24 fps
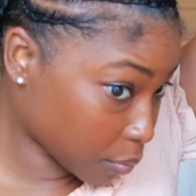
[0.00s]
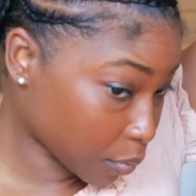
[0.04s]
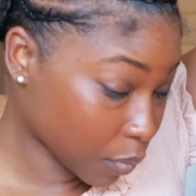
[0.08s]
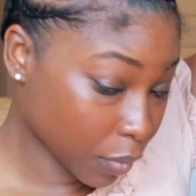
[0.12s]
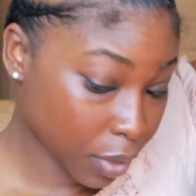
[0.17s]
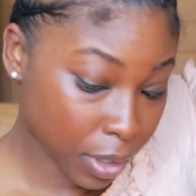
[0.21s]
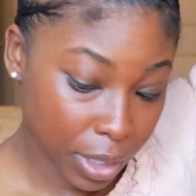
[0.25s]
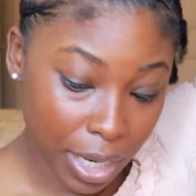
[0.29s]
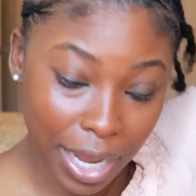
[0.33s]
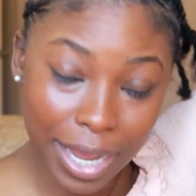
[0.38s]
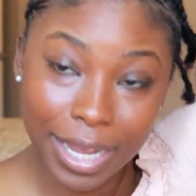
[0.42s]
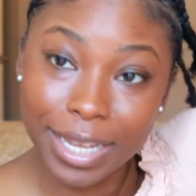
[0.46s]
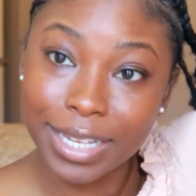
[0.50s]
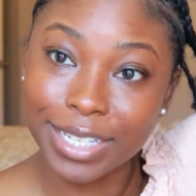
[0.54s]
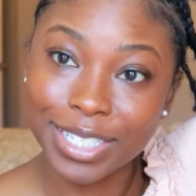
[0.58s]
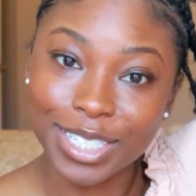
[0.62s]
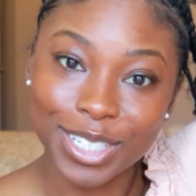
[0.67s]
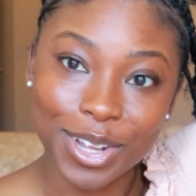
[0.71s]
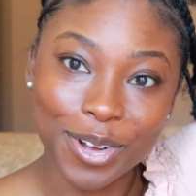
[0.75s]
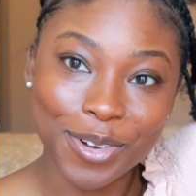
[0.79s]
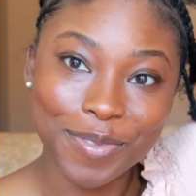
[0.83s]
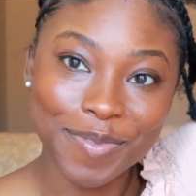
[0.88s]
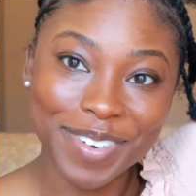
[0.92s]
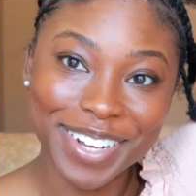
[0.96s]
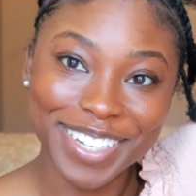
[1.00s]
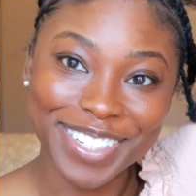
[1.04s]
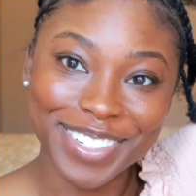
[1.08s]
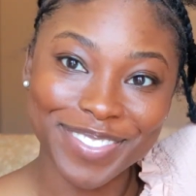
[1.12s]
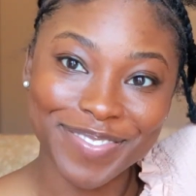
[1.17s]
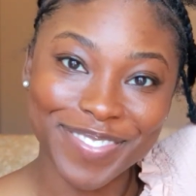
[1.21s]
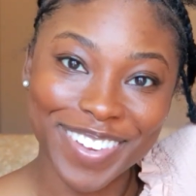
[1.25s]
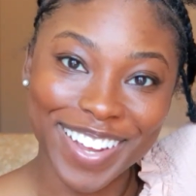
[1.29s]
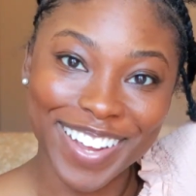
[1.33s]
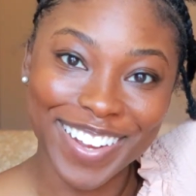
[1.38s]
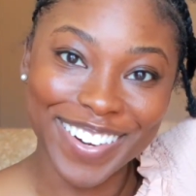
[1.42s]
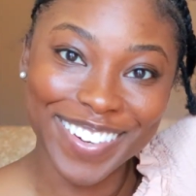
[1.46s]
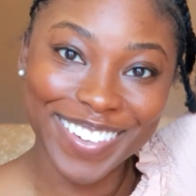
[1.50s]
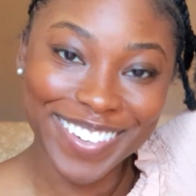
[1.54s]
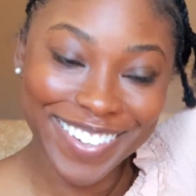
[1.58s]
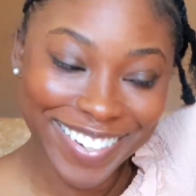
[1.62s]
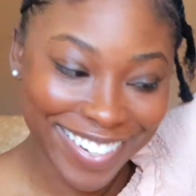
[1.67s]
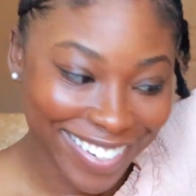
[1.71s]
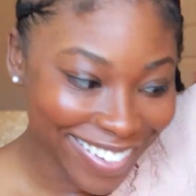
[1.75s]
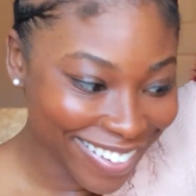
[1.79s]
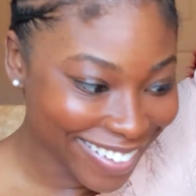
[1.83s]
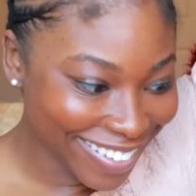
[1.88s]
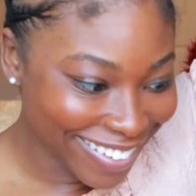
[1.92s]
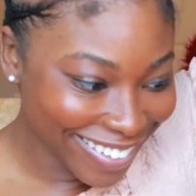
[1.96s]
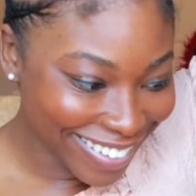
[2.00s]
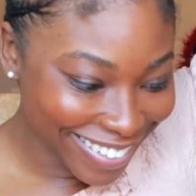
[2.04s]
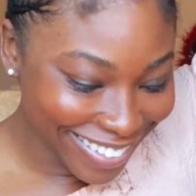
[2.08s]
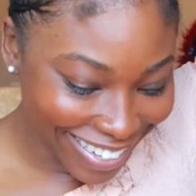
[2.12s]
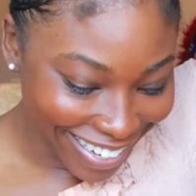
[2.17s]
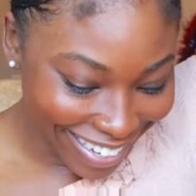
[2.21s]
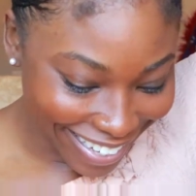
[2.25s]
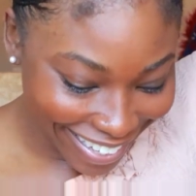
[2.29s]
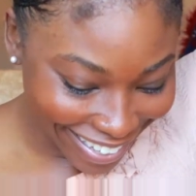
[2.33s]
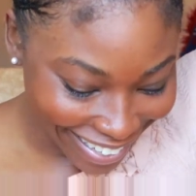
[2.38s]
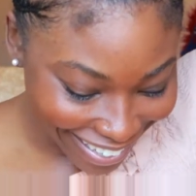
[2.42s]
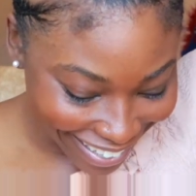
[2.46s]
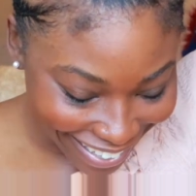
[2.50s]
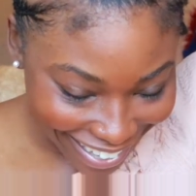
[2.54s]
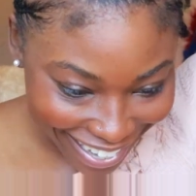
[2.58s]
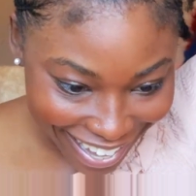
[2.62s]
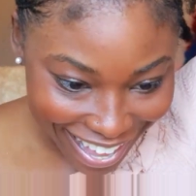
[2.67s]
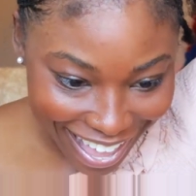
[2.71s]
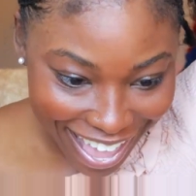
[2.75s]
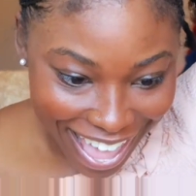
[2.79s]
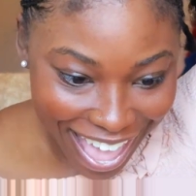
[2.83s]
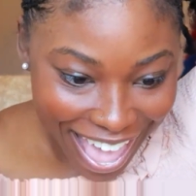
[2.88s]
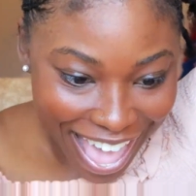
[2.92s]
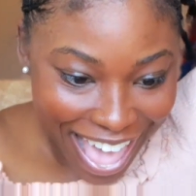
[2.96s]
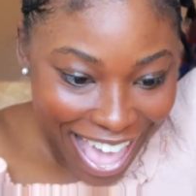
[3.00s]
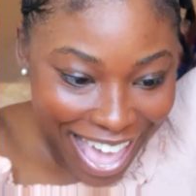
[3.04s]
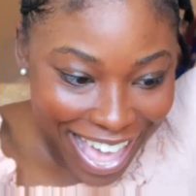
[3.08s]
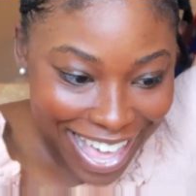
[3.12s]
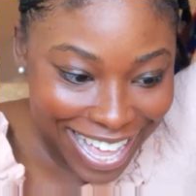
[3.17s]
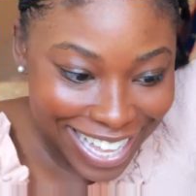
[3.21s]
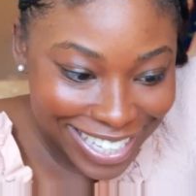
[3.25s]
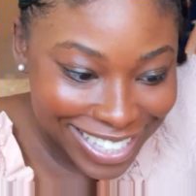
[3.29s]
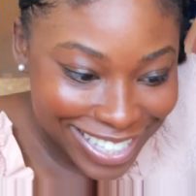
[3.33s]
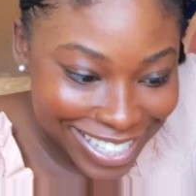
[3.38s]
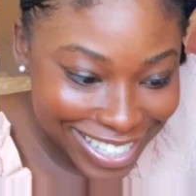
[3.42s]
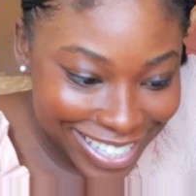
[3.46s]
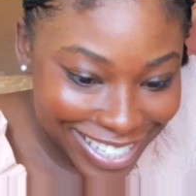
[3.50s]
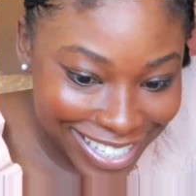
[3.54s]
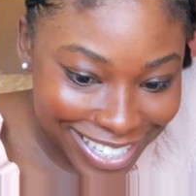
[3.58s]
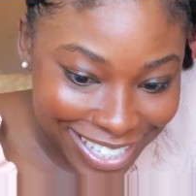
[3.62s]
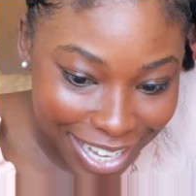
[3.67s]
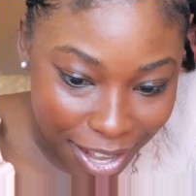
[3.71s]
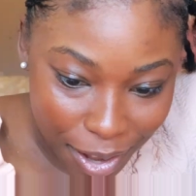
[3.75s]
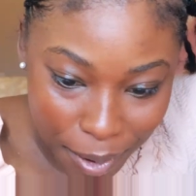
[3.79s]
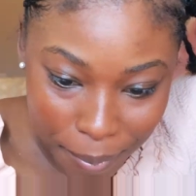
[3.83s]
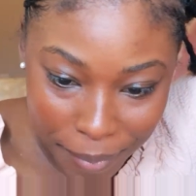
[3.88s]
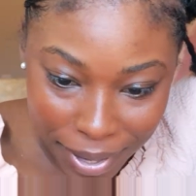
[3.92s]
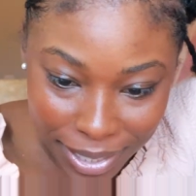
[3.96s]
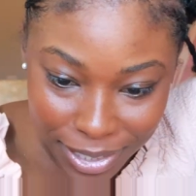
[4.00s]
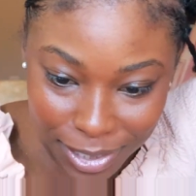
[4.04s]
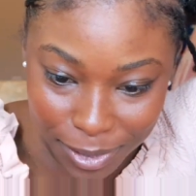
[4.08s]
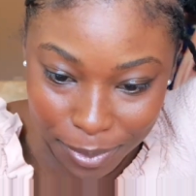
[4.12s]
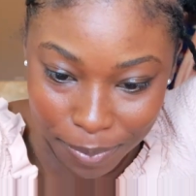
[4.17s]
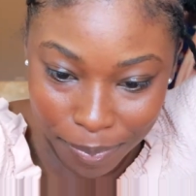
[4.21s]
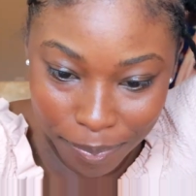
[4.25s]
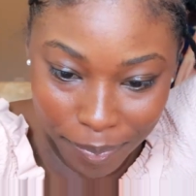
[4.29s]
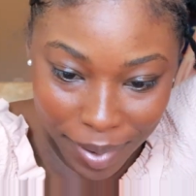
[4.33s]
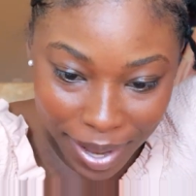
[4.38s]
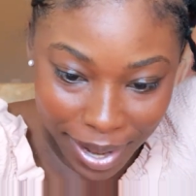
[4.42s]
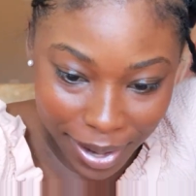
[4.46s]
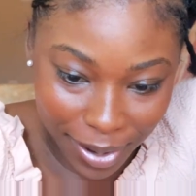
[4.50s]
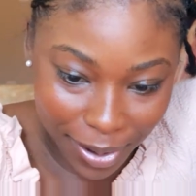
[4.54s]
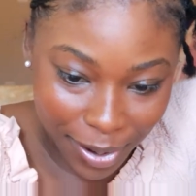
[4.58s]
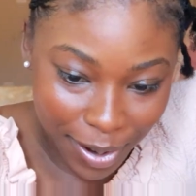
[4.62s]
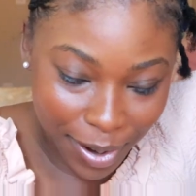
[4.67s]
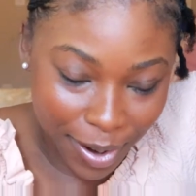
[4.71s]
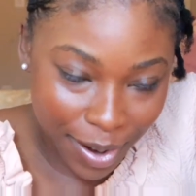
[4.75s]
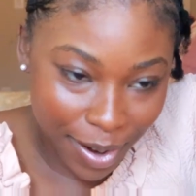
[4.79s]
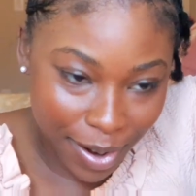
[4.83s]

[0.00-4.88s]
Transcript: That is so much better, y'all. Like, it's so much better.